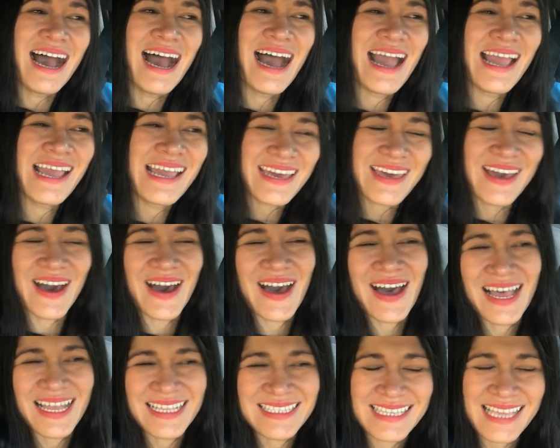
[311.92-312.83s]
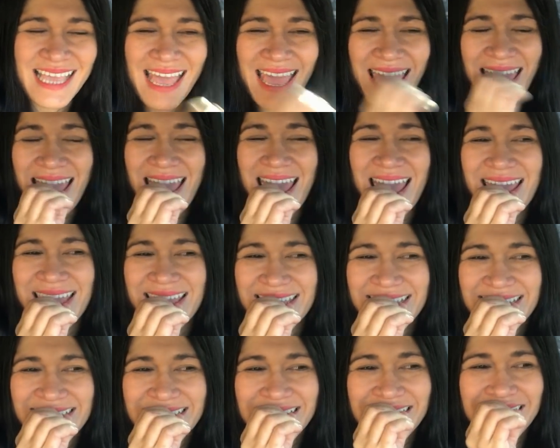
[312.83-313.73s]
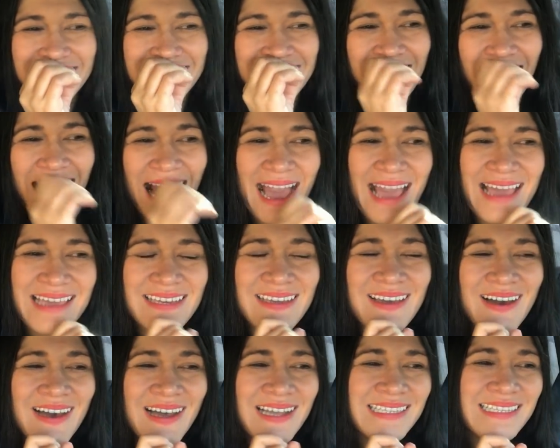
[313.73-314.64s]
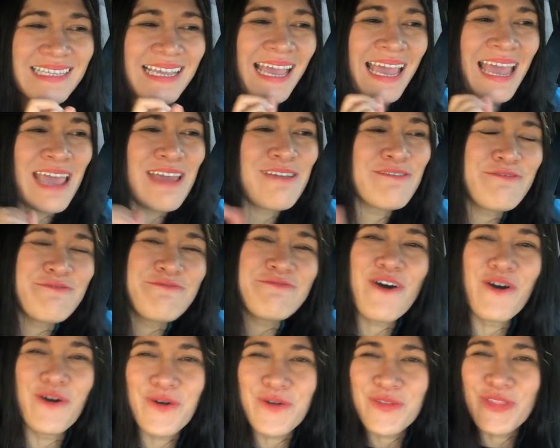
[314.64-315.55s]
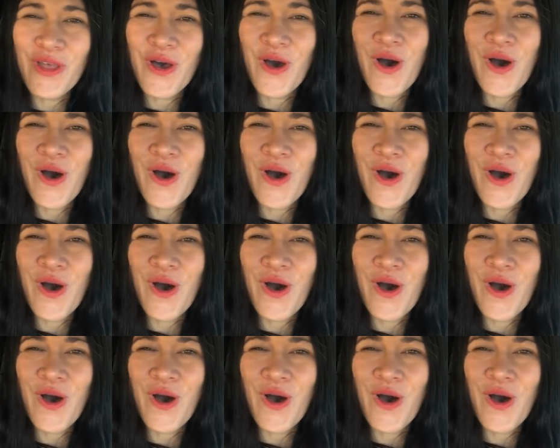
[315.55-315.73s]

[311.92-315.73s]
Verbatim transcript: I got a I got a phone